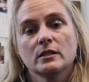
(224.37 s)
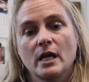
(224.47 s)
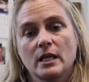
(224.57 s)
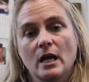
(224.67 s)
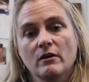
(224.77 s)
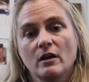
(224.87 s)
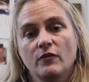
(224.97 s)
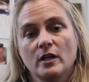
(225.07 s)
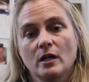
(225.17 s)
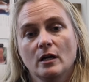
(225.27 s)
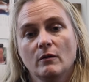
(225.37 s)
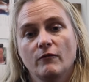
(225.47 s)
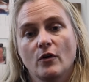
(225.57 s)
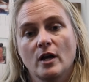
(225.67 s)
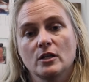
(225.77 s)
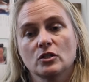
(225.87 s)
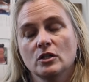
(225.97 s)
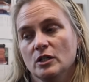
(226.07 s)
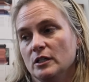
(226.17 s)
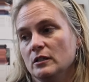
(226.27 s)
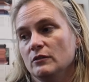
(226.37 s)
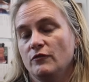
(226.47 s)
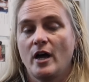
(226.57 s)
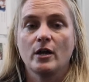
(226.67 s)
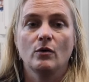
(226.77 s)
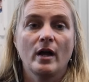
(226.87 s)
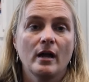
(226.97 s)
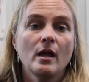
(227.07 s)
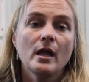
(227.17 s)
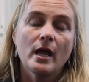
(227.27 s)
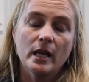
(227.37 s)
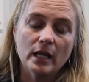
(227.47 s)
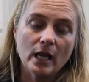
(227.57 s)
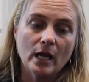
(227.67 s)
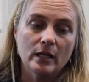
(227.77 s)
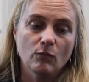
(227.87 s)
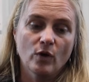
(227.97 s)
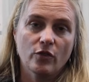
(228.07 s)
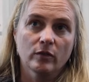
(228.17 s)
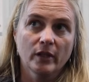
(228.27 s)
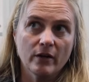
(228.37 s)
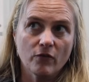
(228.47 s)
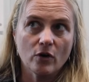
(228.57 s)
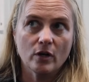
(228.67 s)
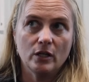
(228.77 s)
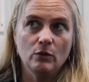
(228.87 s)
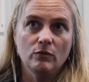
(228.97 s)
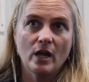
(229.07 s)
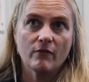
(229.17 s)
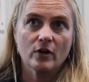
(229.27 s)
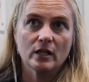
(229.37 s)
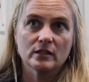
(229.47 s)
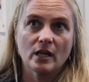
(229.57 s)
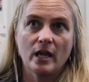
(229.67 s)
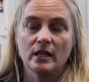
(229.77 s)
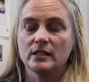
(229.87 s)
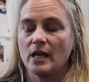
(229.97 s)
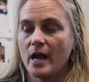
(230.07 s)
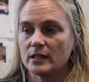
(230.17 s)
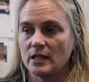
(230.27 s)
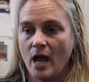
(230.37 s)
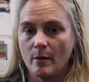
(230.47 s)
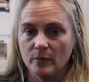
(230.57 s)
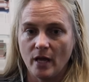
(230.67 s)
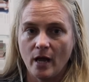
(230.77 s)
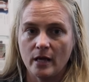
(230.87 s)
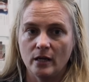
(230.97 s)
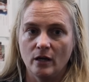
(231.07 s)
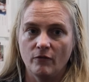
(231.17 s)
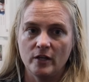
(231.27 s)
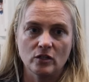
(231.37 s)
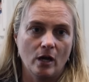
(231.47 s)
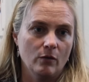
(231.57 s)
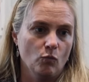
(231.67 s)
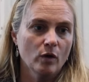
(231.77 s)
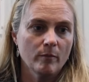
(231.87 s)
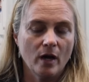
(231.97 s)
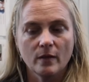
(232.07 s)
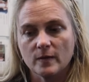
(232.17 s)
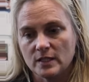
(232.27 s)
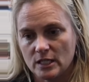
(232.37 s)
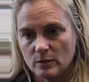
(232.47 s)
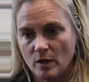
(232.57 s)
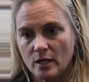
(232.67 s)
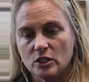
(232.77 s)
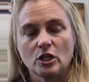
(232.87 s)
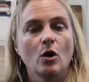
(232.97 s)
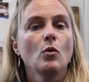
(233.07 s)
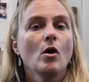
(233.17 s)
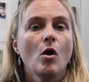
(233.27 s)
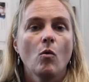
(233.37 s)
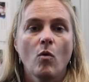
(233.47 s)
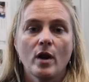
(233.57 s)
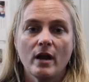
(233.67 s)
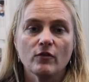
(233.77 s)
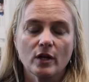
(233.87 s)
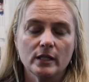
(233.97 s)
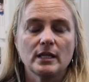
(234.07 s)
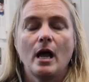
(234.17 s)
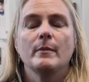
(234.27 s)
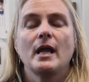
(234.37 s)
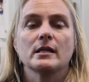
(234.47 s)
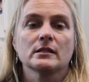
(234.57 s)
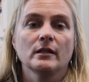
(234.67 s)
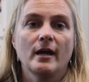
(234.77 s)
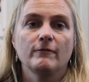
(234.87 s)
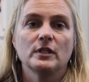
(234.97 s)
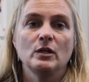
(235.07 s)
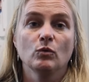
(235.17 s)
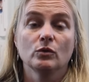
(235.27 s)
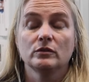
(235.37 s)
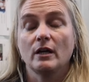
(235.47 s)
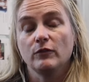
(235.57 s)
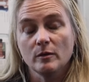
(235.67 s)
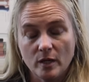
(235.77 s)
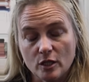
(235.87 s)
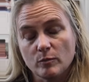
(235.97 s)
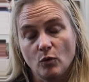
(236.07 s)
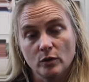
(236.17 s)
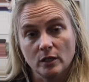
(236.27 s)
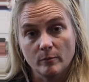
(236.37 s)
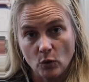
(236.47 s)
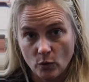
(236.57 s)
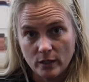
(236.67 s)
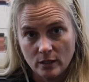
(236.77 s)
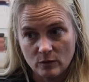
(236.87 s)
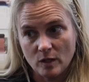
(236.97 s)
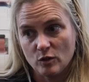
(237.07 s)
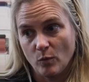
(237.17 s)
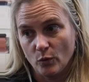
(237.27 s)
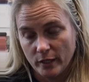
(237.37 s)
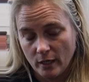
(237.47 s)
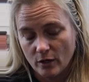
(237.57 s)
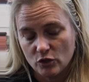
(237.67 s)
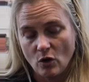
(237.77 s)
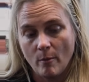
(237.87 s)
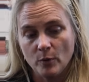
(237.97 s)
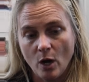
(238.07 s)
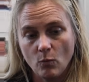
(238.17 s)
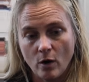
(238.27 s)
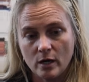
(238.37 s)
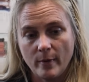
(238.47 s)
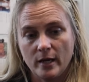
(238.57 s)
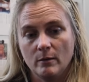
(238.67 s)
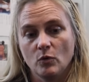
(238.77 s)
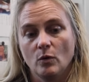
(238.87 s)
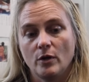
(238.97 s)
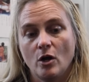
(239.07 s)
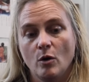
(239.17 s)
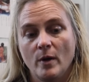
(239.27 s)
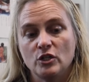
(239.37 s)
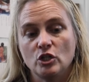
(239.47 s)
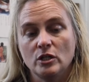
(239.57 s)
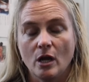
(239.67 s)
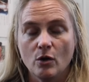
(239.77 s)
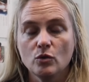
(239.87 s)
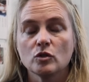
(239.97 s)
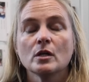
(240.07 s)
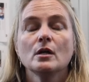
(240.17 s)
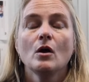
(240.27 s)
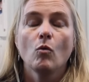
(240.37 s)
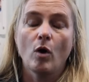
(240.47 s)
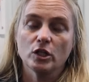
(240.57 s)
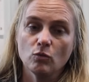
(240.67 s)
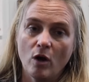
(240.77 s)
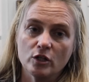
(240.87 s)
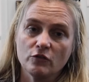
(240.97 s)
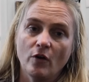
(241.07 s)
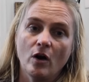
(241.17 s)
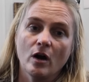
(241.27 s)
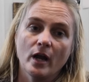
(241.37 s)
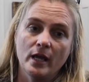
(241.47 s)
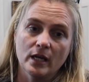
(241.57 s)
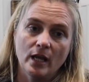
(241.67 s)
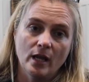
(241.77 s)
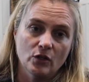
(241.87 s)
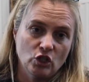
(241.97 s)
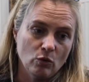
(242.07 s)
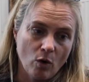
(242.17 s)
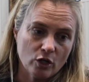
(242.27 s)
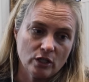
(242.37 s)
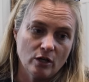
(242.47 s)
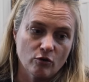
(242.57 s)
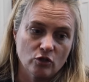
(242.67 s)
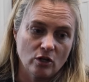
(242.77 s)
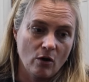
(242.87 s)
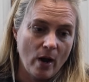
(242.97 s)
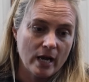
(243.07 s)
take care of him for his good final health. And again, with liver, you never can say an exact timeline of he's got 1 month, 6 months. So whatever good time he has left, he will definitely be a spoiled little boy. He's been spoiled here. So I'm not worried about him going home. And she knows what to watch for. And again, she works here, so